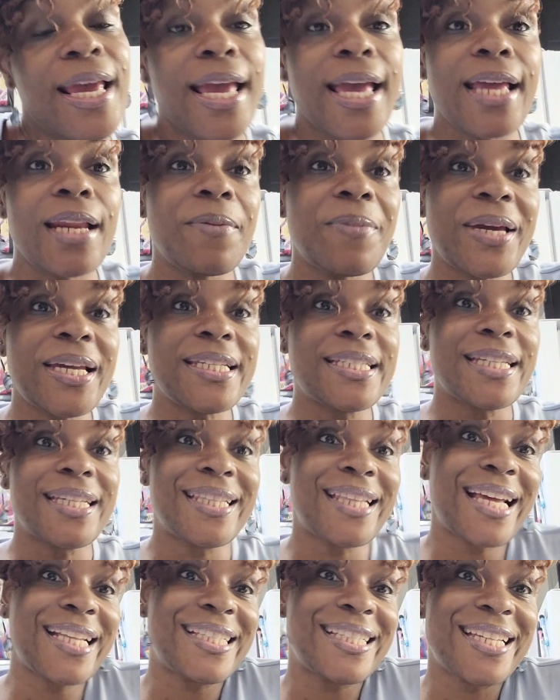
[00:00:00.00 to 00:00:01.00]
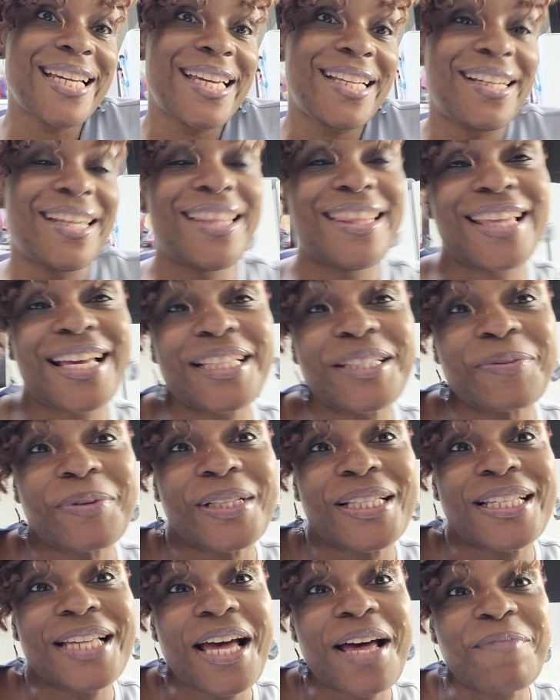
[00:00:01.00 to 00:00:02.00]
Anyways, that's it. That's
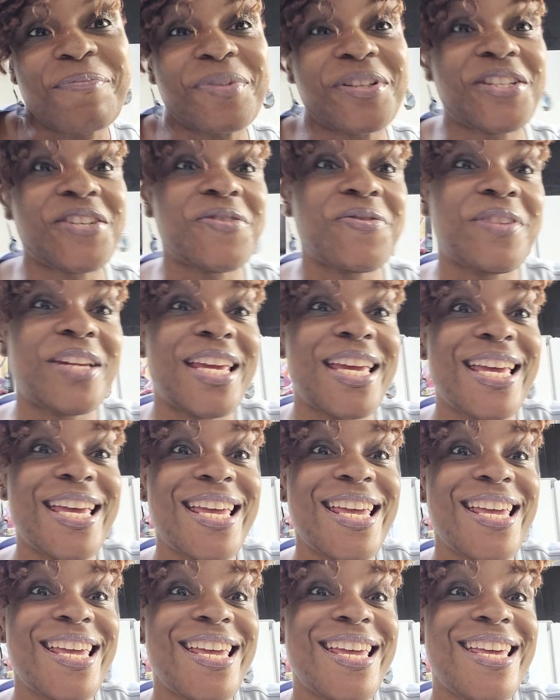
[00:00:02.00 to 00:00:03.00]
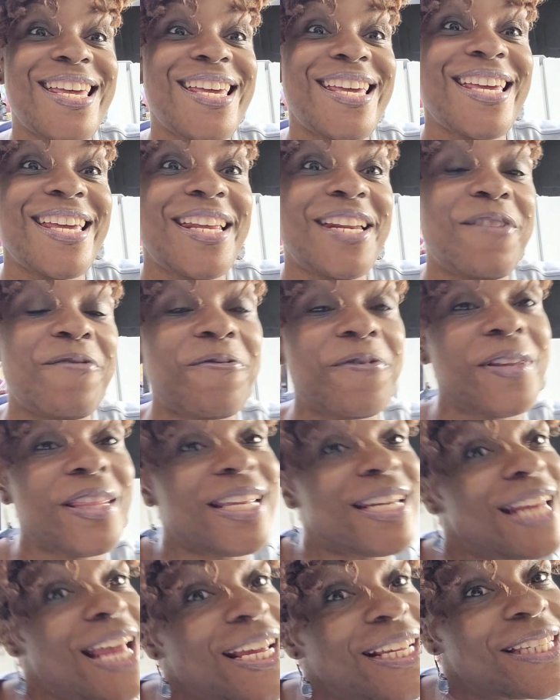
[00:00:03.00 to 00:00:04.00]
what's up. Tune in for
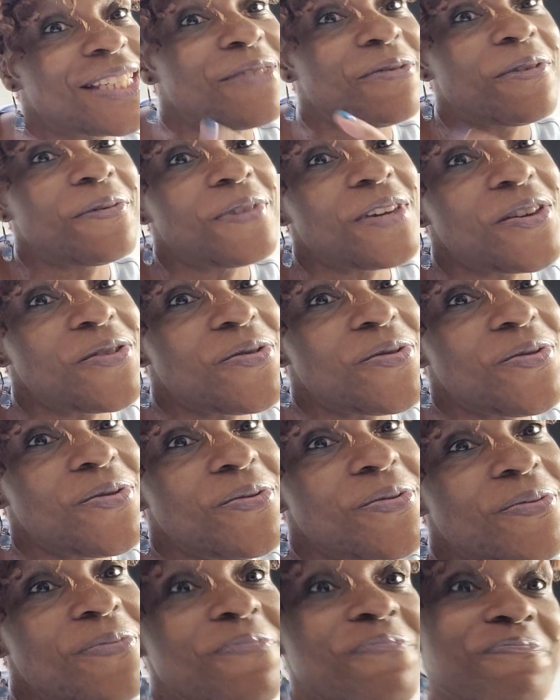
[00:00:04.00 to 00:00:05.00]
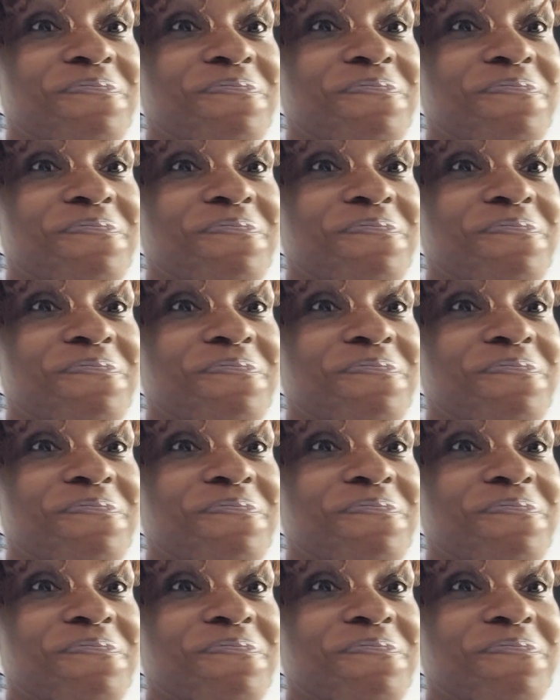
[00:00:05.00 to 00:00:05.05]
the next review.